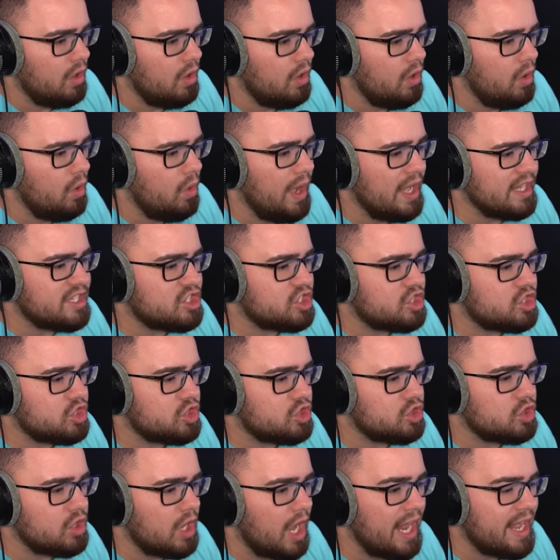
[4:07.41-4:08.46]
Oh, I,
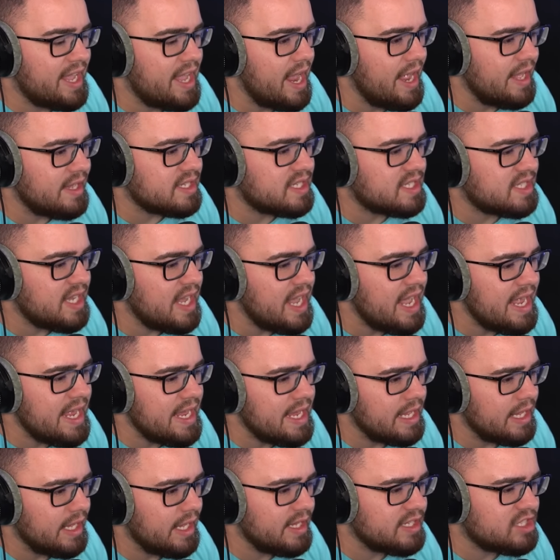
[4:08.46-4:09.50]
I can't see.
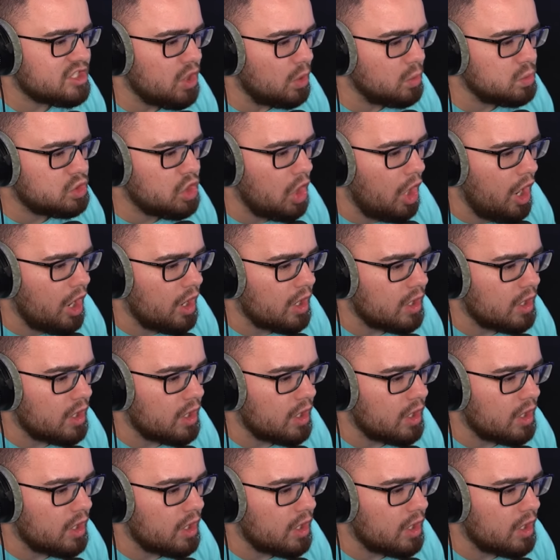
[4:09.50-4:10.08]
It's so dark.